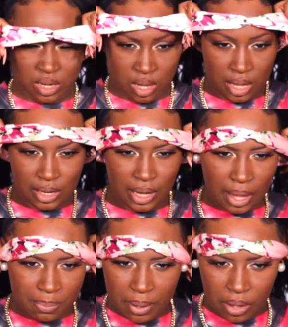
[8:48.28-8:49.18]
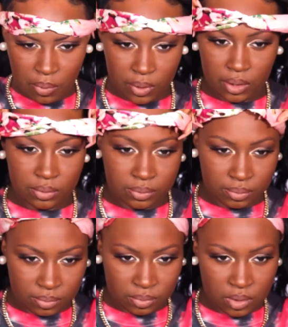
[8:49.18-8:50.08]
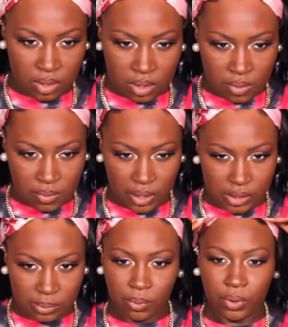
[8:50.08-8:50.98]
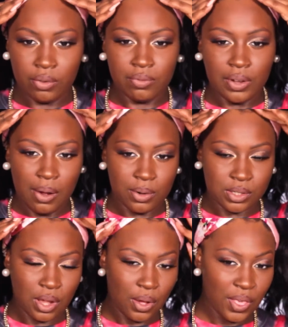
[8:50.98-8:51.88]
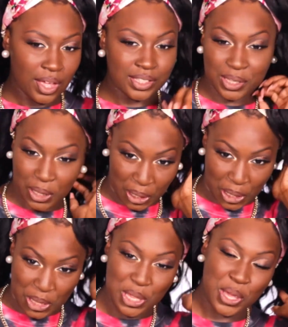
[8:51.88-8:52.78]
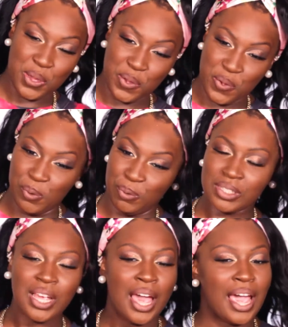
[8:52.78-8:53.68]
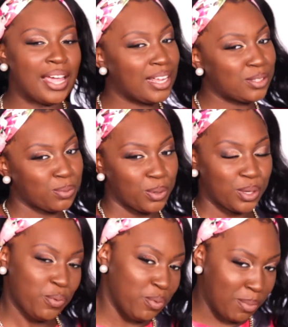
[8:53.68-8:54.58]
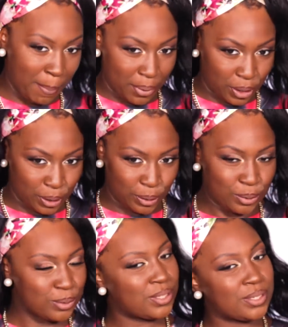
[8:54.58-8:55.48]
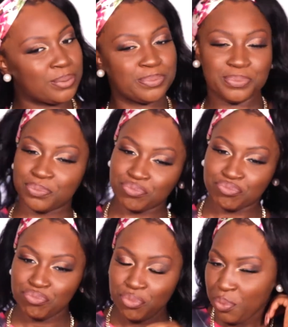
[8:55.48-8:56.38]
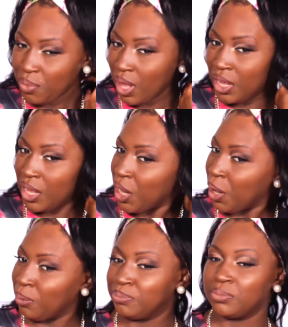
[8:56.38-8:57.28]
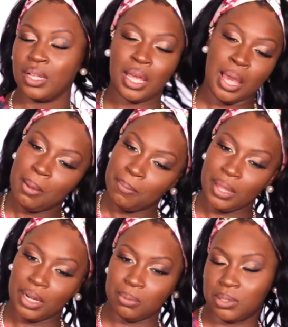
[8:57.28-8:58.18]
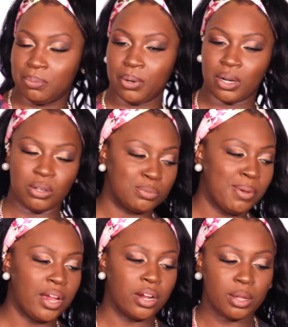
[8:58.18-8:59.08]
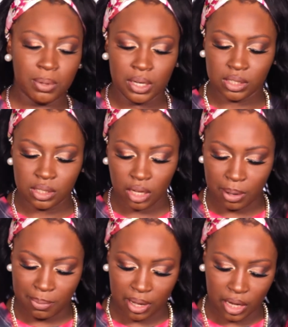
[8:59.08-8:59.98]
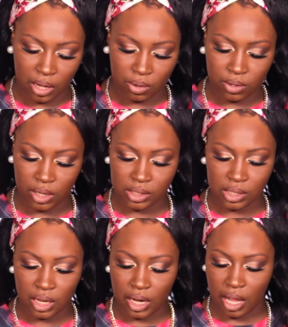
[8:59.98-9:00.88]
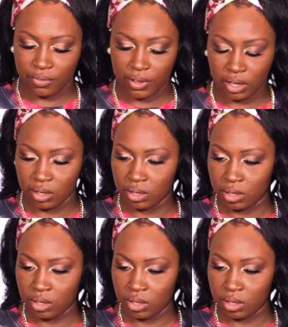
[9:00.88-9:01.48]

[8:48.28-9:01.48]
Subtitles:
A light pink one, like some green flowers. Oh, that's cute. And that's real cute with my pearls. You know, pinups and pearls. My hair keeps getting stuck in my nail and it's getting aggravating.